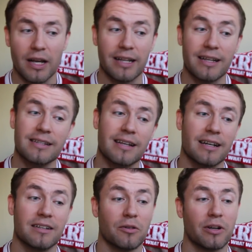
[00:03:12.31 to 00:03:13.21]
And as
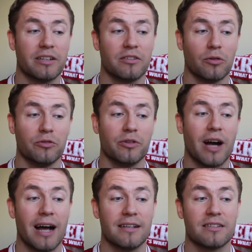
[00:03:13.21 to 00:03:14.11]
I already told you
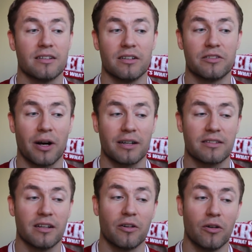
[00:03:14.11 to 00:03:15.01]
guys,
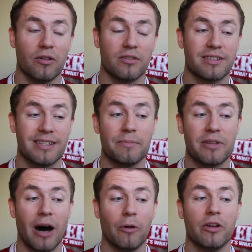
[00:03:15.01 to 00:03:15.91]
Draxler
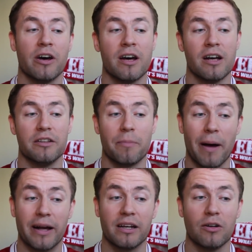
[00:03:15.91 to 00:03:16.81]
slipped down the
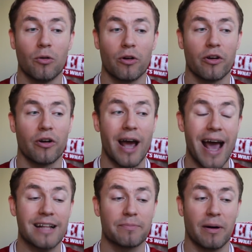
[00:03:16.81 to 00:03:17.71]
pecking order
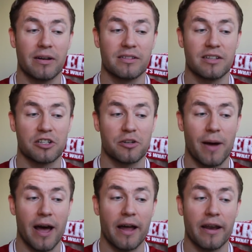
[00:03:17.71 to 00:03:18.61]
at Paris
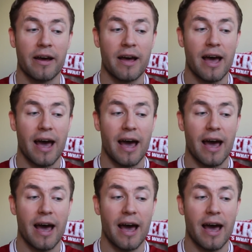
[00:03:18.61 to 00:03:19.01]
Saint-Germain.